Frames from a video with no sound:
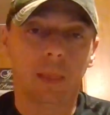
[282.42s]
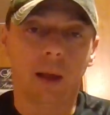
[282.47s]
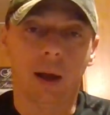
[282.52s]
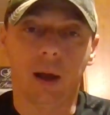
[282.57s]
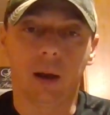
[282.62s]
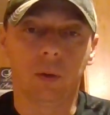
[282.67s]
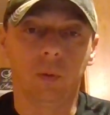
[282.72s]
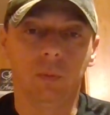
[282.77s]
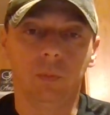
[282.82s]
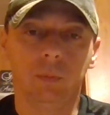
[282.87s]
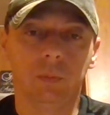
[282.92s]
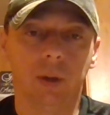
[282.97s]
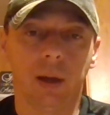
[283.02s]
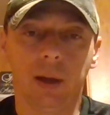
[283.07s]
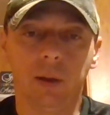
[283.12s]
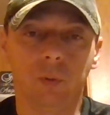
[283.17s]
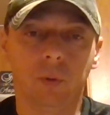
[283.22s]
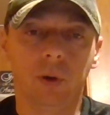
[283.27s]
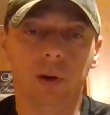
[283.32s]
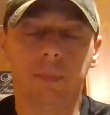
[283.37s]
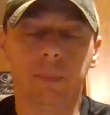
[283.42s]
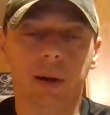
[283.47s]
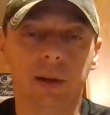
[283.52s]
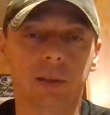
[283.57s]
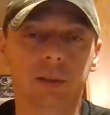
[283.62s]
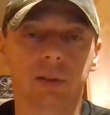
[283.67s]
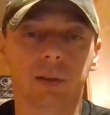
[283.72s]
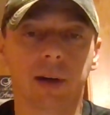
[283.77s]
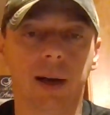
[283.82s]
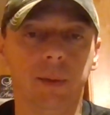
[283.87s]
I ain't worried about
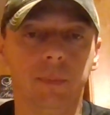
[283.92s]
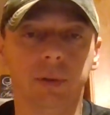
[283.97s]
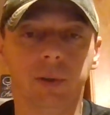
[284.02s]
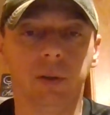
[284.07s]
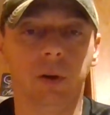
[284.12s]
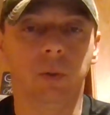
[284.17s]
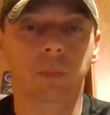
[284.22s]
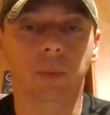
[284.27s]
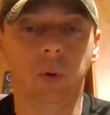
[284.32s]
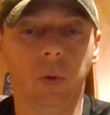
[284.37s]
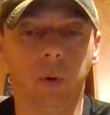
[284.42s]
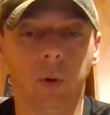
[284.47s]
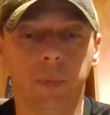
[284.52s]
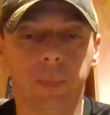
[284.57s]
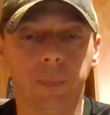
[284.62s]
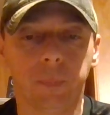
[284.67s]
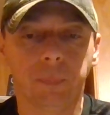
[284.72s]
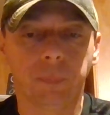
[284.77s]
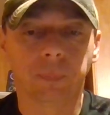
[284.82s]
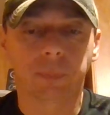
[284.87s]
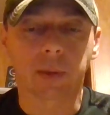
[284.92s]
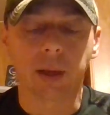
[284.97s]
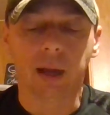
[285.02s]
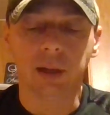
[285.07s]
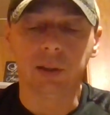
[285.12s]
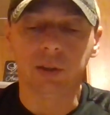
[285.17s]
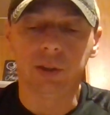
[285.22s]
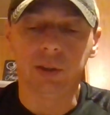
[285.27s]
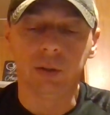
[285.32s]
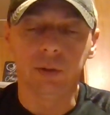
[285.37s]
scrapes no more. I
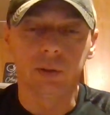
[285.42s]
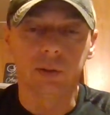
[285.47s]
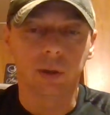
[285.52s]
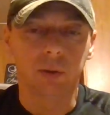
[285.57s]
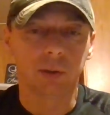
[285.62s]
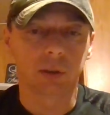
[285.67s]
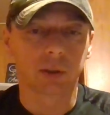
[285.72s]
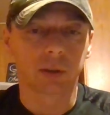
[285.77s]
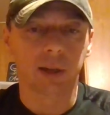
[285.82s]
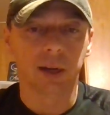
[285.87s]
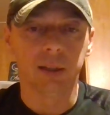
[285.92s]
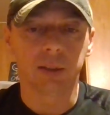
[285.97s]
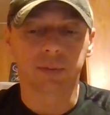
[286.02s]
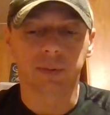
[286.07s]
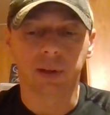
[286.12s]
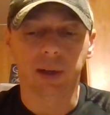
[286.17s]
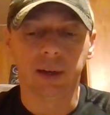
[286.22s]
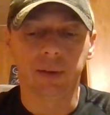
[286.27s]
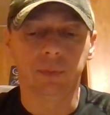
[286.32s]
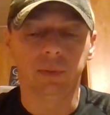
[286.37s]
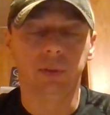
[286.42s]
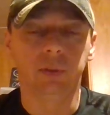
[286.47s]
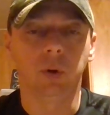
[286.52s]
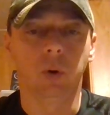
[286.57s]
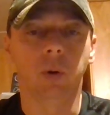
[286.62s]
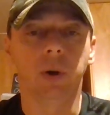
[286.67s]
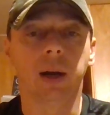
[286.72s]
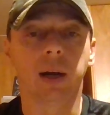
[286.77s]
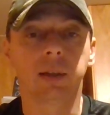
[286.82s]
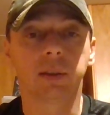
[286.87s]
just use those scrapes for
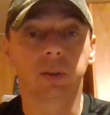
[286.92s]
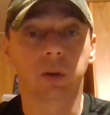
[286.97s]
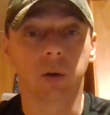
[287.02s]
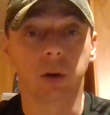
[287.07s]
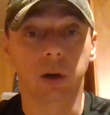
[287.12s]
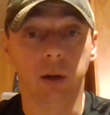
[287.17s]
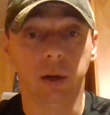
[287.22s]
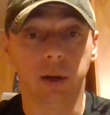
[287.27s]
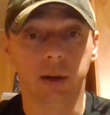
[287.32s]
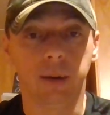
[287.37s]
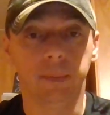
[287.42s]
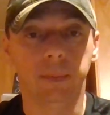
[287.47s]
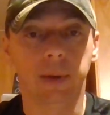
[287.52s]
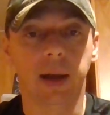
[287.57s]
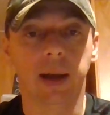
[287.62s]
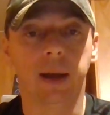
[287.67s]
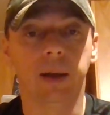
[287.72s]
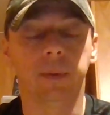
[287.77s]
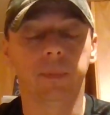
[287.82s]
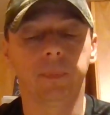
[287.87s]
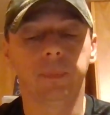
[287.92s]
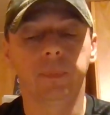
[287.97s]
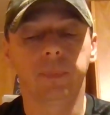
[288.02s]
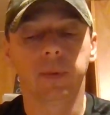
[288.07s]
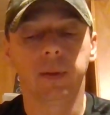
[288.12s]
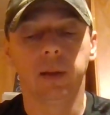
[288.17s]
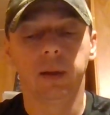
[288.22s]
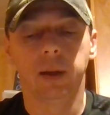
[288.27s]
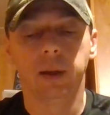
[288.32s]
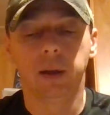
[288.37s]
inventory. I start hunting them down.
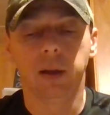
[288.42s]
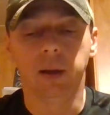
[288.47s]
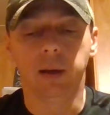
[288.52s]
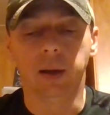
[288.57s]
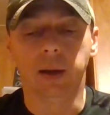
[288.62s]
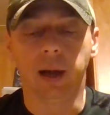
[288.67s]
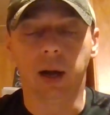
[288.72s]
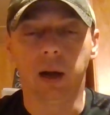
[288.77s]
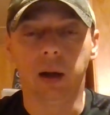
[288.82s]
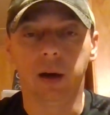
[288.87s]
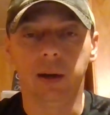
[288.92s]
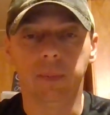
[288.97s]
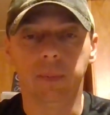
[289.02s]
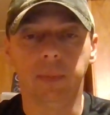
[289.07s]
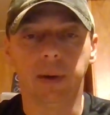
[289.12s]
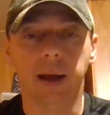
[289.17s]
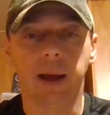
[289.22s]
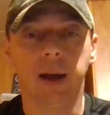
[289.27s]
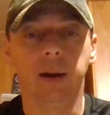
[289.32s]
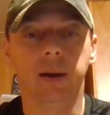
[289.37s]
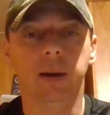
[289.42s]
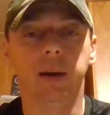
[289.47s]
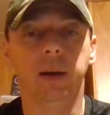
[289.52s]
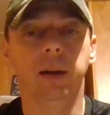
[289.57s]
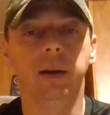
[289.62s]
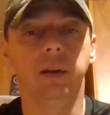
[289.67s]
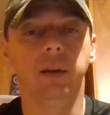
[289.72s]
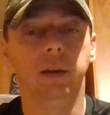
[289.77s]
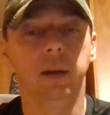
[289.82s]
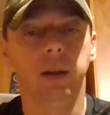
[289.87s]
Then I hunt them down, and
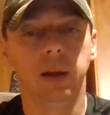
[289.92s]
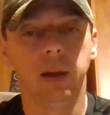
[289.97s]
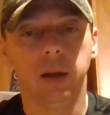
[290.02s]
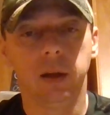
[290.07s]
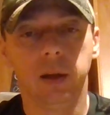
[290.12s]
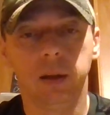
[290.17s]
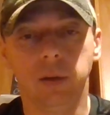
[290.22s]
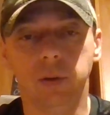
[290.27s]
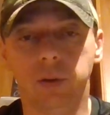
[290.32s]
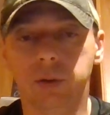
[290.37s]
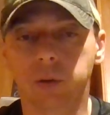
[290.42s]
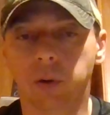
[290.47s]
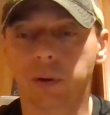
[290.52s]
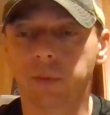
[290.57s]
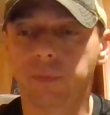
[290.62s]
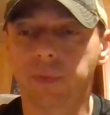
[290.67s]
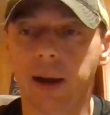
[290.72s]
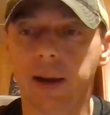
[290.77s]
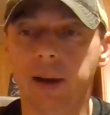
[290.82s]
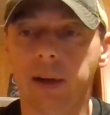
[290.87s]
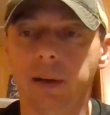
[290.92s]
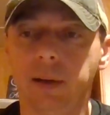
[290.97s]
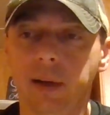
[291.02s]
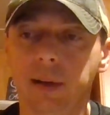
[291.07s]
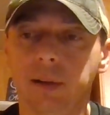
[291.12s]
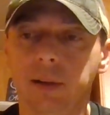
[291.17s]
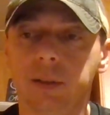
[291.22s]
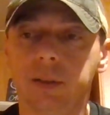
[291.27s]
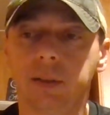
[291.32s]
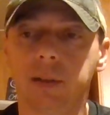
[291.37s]
then you start finding
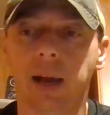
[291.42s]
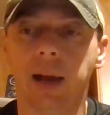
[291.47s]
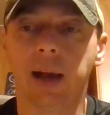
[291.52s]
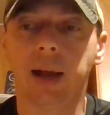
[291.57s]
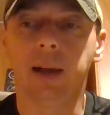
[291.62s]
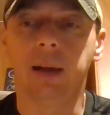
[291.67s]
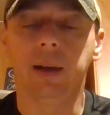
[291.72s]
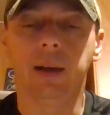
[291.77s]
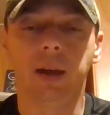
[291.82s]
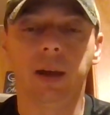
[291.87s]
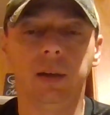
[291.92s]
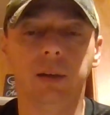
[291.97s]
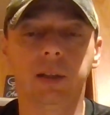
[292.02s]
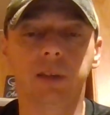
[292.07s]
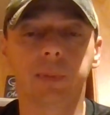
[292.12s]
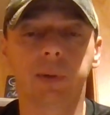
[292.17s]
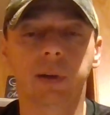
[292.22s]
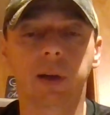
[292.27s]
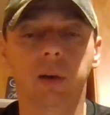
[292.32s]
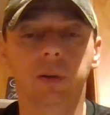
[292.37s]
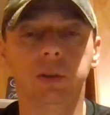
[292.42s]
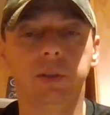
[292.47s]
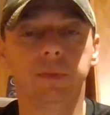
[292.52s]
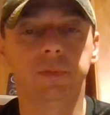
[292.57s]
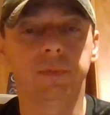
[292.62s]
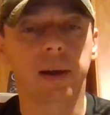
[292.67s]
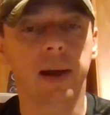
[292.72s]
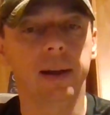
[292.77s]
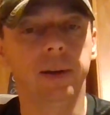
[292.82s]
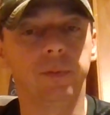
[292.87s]
deer sign. And just because you're
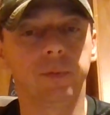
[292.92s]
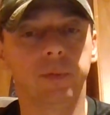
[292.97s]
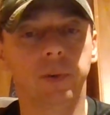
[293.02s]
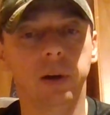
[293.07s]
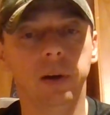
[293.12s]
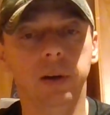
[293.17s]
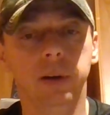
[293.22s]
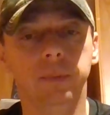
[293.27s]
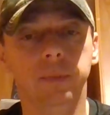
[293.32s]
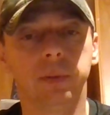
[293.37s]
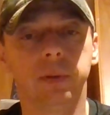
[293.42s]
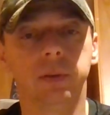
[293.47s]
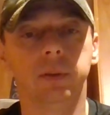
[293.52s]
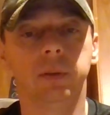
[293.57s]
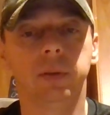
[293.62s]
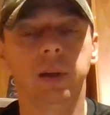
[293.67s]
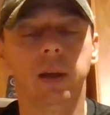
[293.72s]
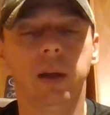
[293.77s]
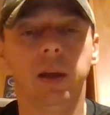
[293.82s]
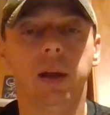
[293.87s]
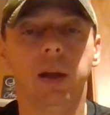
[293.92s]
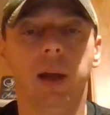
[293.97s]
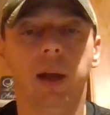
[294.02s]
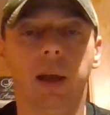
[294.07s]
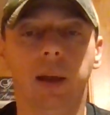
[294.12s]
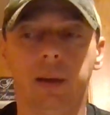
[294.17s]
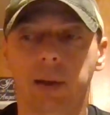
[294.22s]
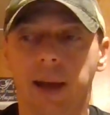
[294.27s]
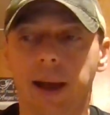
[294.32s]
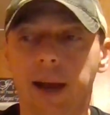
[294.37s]
finding rubs
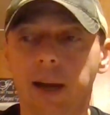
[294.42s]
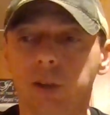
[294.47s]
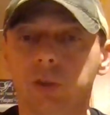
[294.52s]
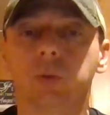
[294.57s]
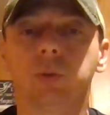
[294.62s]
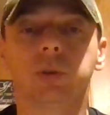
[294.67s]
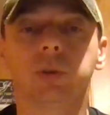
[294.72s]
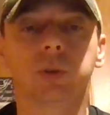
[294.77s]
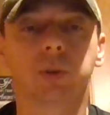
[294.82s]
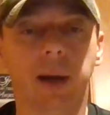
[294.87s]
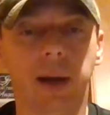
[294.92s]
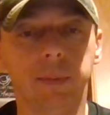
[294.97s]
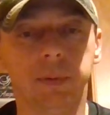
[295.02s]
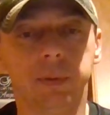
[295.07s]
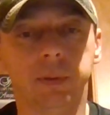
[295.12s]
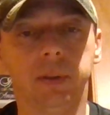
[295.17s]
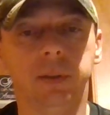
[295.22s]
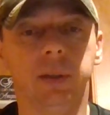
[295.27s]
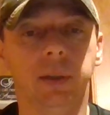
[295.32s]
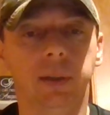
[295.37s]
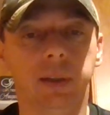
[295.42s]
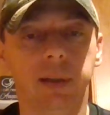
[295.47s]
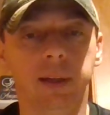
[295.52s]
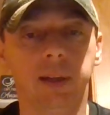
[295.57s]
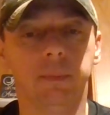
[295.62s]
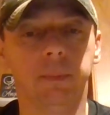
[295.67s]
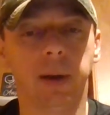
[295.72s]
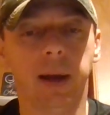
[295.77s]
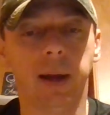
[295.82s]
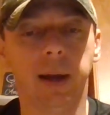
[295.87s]
and natural scrapes that the
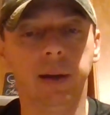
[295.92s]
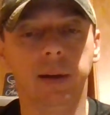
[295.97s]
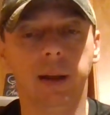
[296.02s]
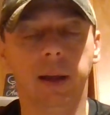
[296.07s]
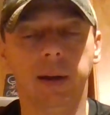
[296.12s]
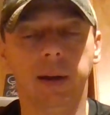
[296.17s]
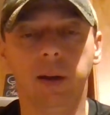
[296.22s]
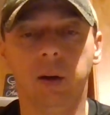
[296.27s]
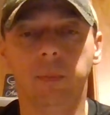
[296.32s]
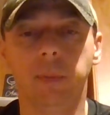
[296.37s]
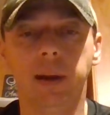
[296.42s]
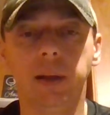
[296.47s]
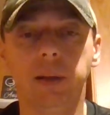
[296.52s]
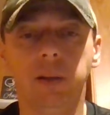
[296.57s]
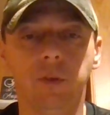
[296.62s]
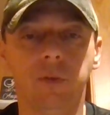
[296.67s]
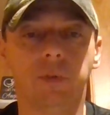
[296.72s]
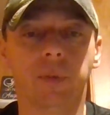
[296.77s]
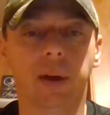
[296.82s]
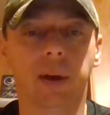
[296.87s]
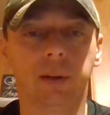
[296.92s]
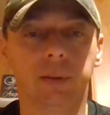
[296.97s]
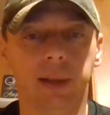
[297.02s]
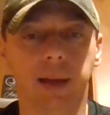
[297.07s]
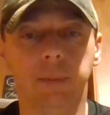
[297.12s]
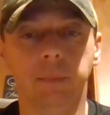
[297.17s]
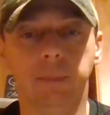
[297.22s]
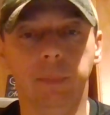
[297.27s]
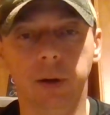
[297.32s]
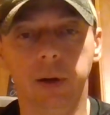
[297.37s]
deer made, it don't mean you found
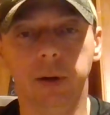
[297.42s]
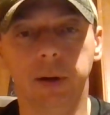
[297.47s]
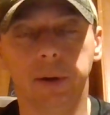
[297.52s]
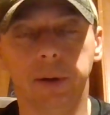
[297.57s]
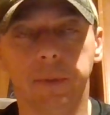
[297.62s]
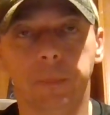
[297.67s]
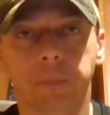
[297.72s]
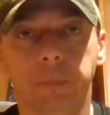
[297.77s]
that buck.